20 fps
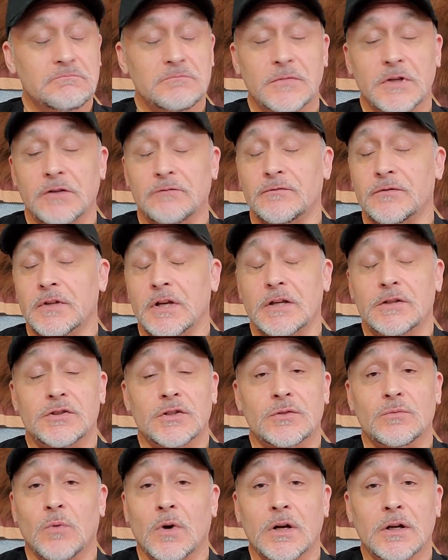if they
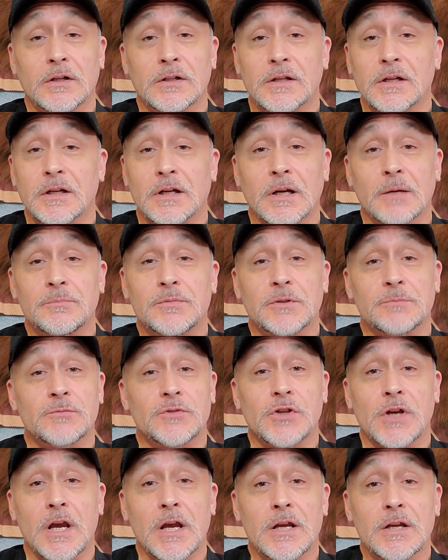just want to dig up some
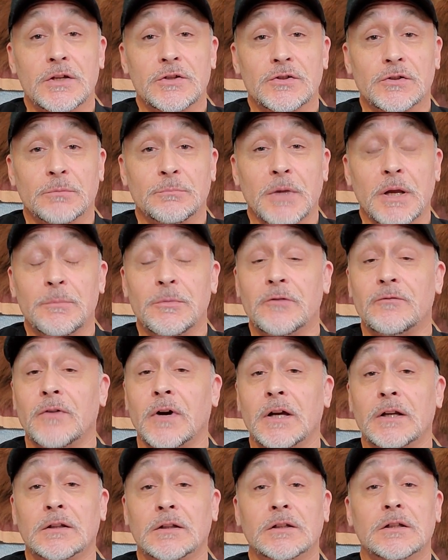change or maybe
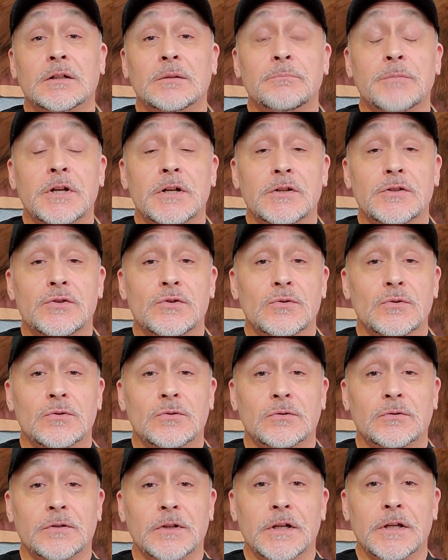find a little bit of
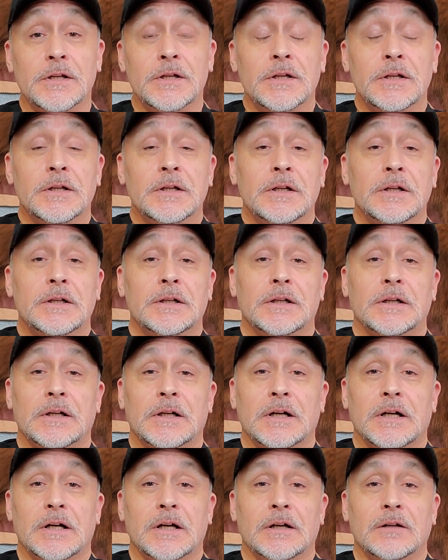jewelry,
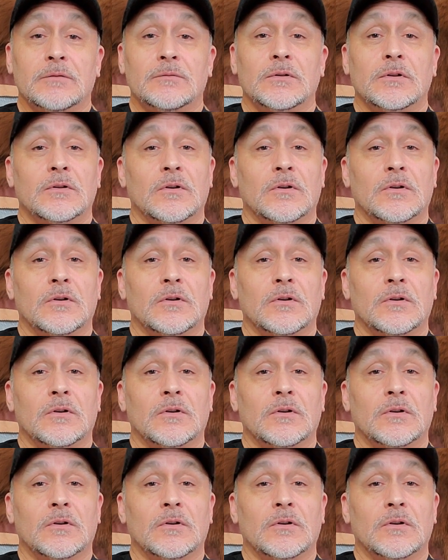or